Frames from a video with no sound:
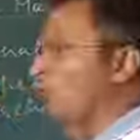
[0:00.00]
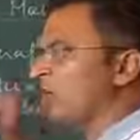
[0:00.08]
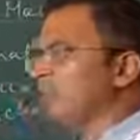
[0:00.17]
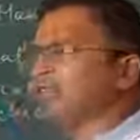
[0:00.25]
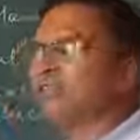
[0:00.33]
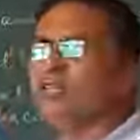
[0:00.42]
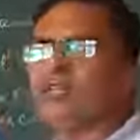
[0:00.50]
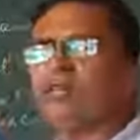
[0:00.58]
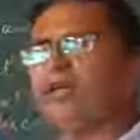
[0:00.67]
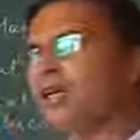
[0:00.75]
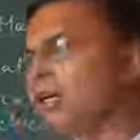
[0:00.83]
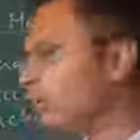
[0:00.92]
was
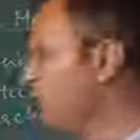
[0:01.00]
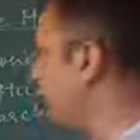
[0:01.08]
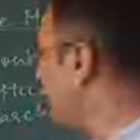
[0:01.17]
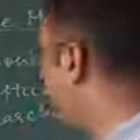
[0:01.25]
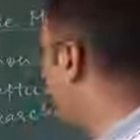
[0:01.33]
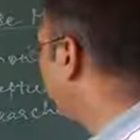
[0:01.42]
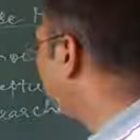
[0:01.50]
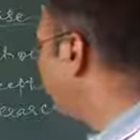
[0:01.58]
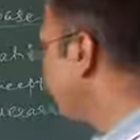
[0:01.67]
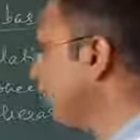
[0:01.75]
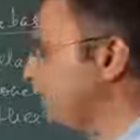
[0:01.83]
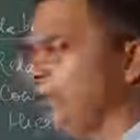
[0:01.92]
developed
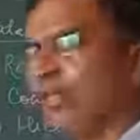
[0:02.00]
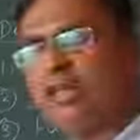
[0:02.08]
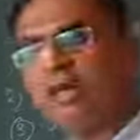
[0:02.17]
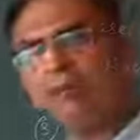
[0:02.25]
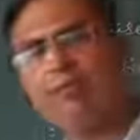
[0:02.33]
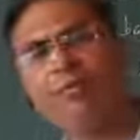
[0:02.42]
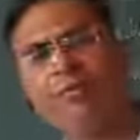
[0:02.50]
by E.F.